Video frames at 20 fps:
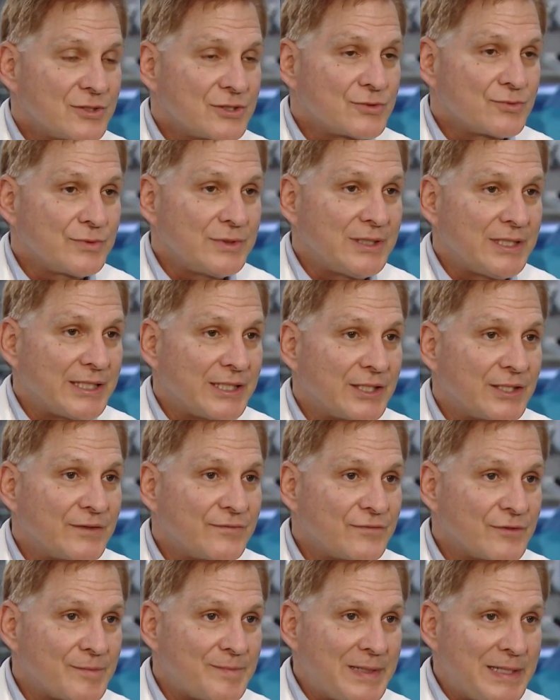it's really good
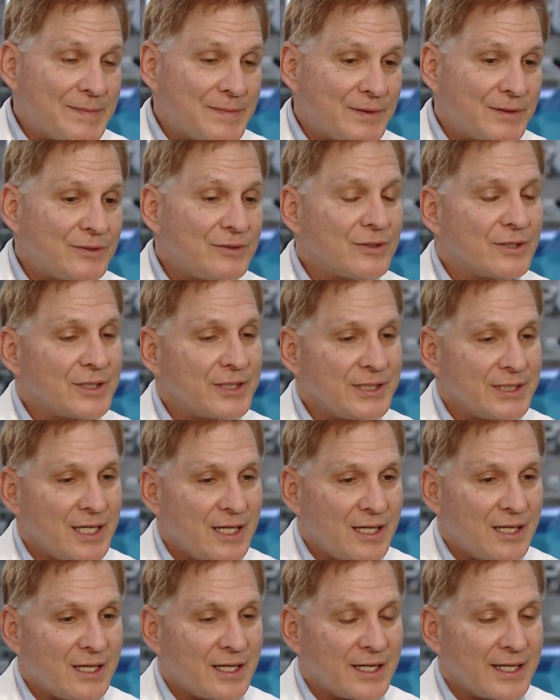for people who are
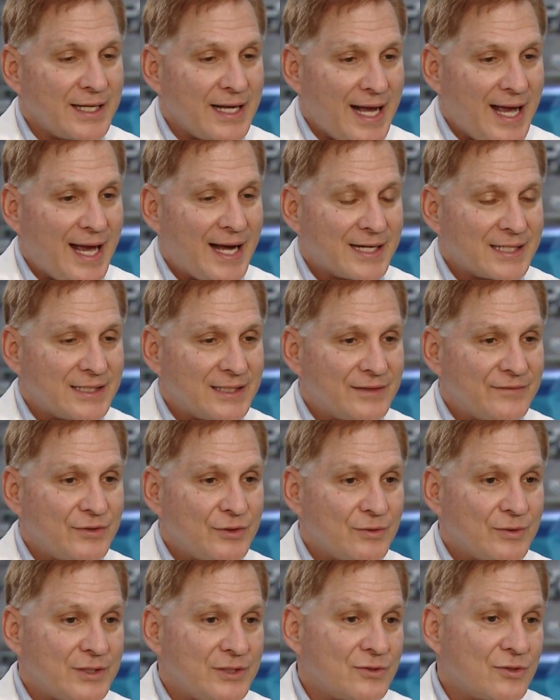young and active
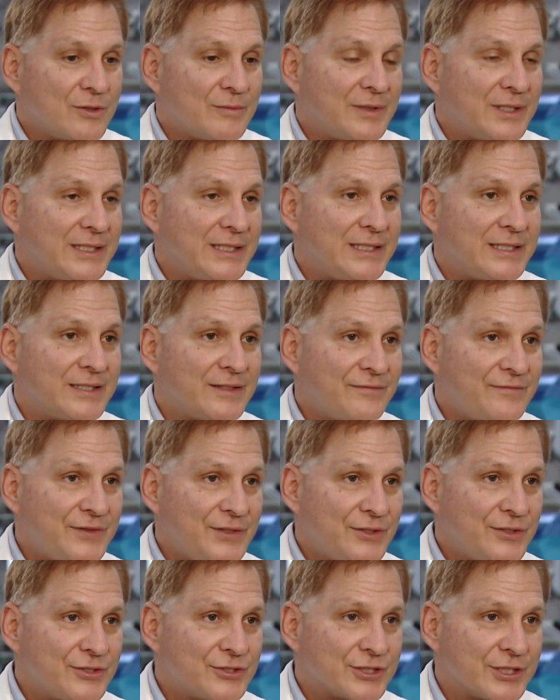who would normally need a
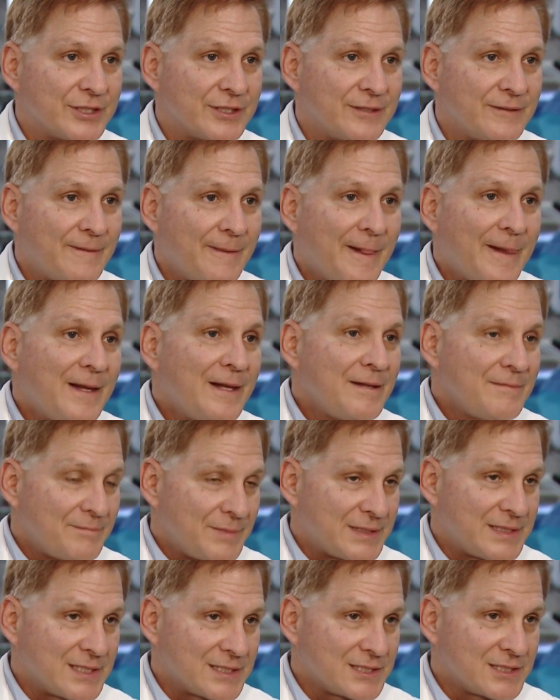fusion,
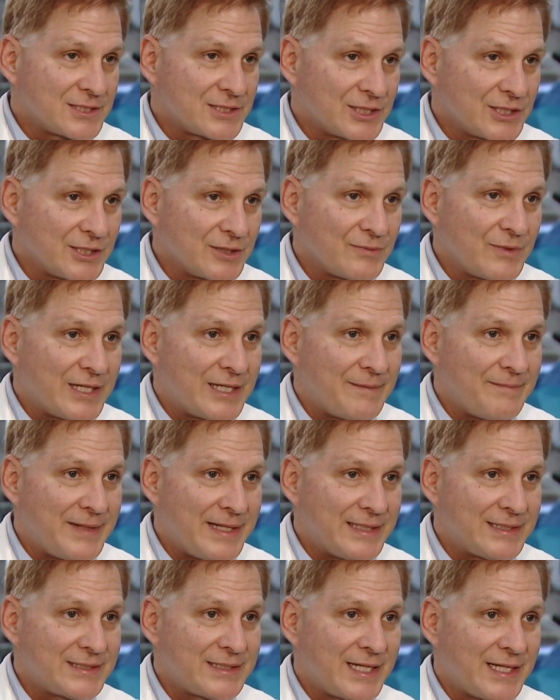but this is a good way to
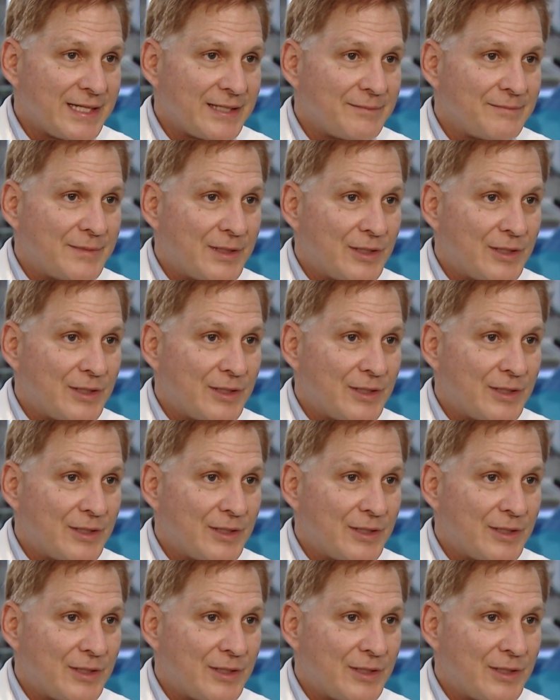maintain